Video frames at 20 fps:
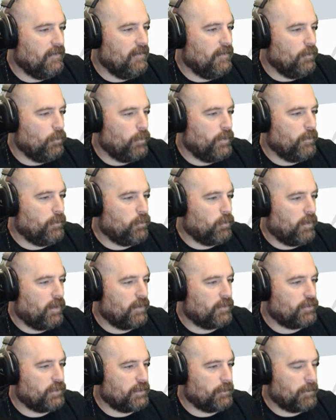We want
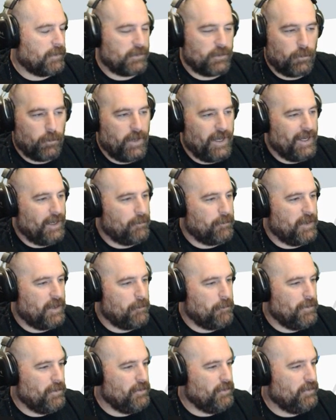just a bunch of random
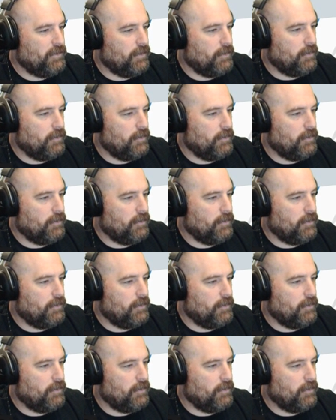numbers?